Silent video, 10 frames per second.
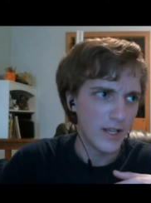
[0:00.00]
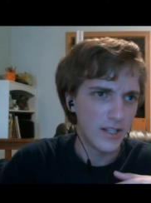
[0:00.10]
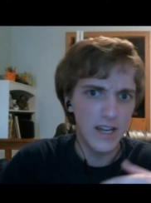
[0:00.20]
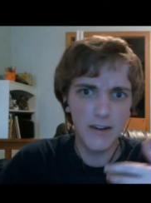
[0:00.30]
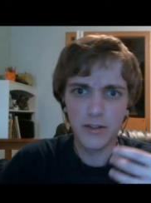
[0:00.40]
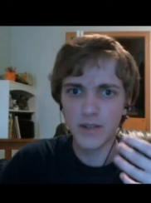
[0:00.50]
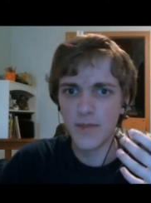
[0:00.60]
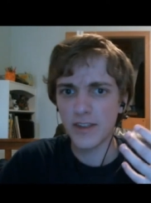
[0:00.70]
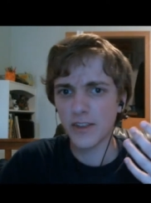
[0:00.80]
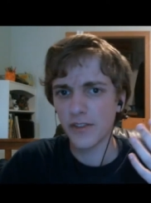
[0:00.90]
Not really
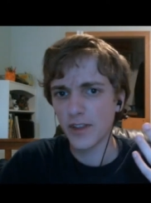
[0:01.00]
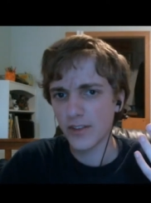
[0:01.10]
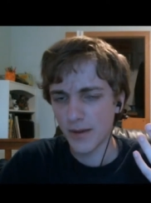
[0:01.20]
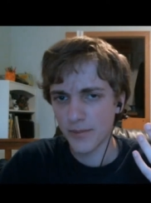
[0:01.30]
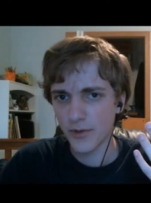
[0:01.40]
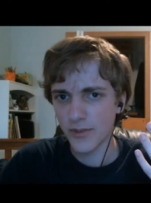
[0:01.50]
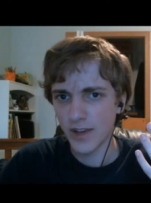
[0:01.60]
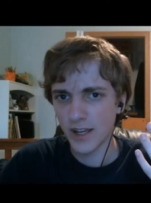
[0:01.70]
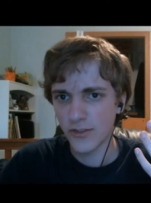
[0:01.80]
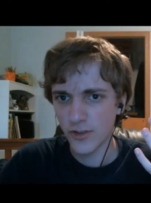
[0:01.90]
messing things up per
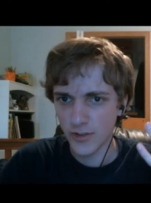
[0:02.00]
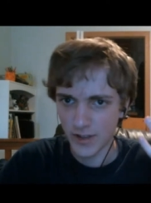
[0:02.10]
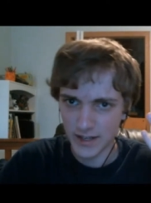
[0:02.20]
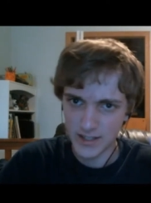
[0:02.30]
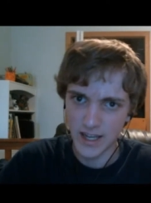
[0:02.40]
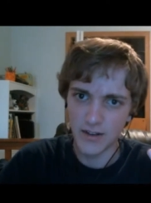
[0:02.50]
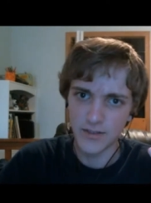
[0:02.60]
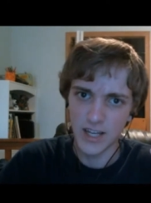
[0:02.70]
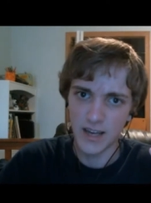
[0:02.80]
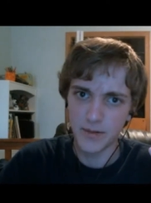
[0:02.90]
se, it's just that
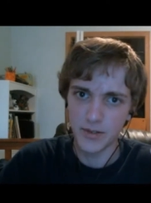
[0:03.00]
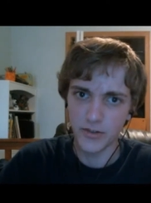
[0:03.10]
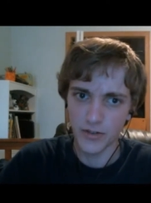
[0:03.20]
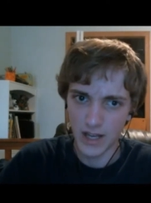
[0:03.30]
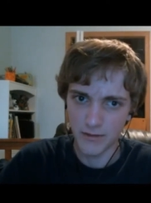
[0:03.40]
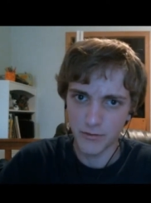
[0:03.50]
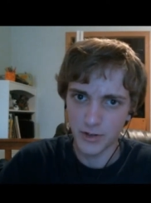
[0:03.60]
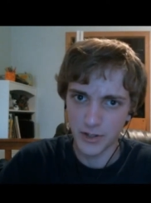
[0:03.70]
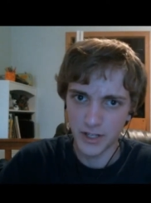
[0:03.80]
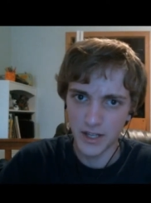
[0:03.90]
downtime in your life,
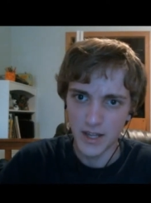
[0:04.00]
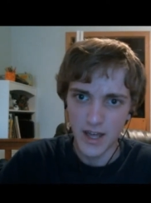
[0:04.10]
really.